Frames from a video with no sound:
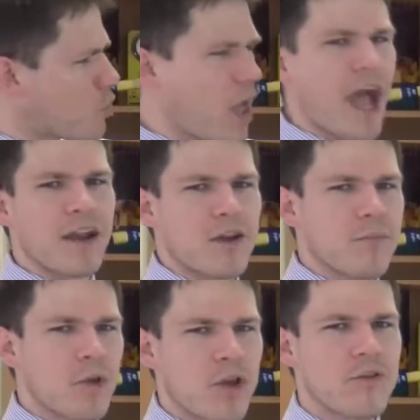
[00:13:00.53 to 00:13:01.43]
Latin,
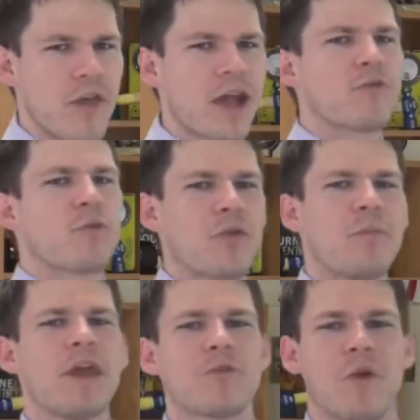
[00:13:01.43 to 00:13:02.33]
because that's what the
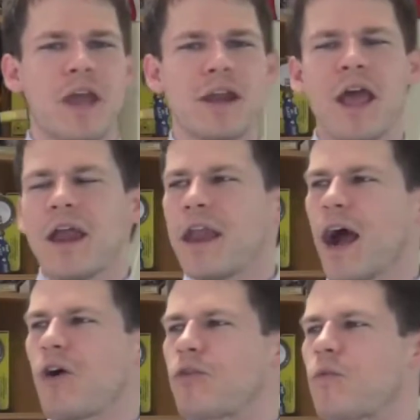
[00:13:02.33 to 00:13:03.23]
men read.
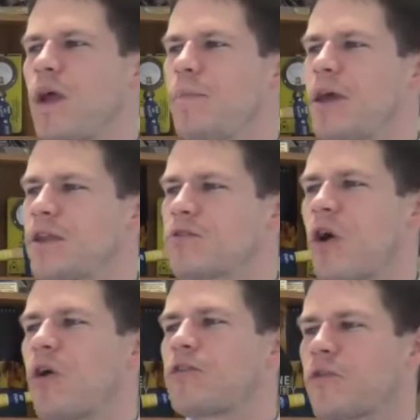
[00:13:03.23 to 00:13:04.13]
Now, the women
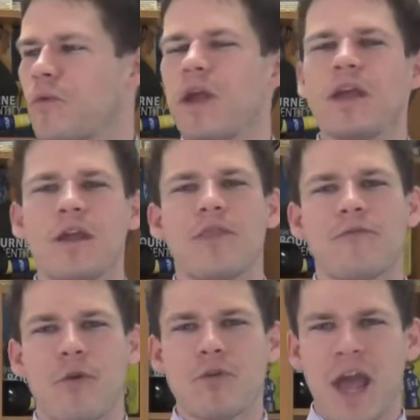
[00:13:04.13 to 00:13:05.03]
learn to read in the
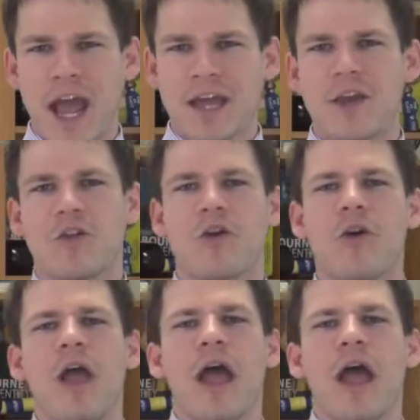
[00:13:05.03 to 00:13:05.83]
vernacular.